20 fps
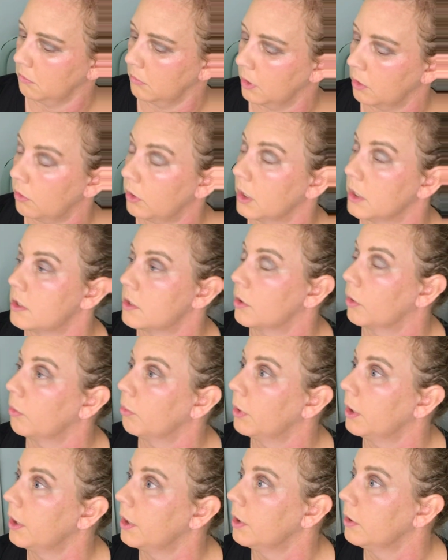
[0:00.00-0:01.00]
Okay, so
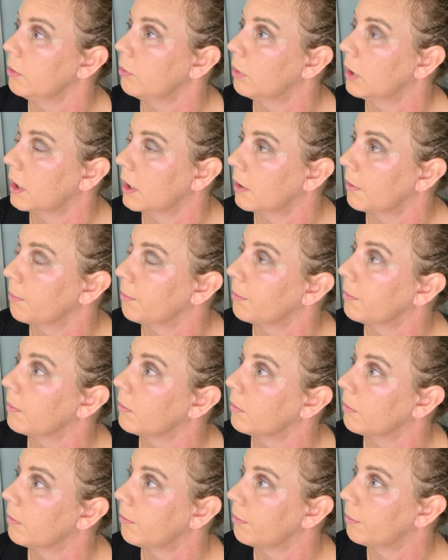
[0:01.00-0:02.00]
where do you want to
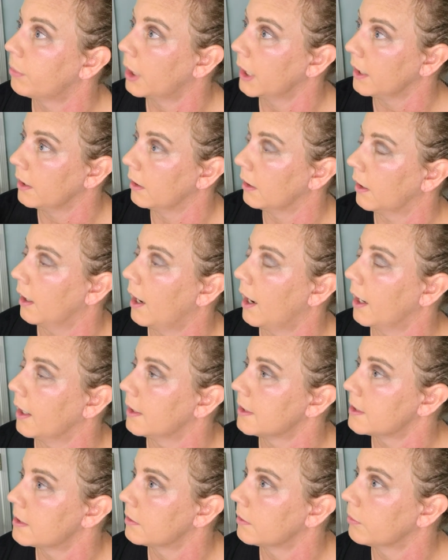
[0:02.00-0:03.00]
brighten
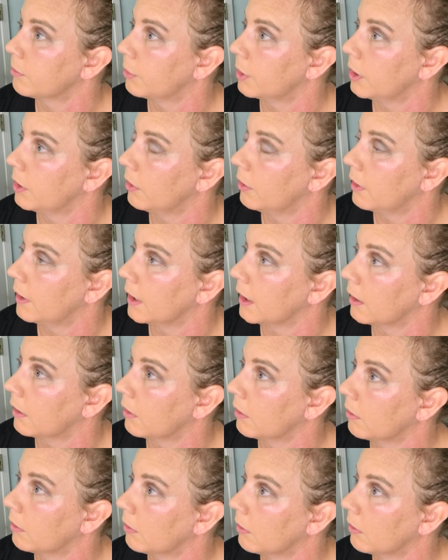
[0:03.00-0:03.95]
eyes? Where do you think?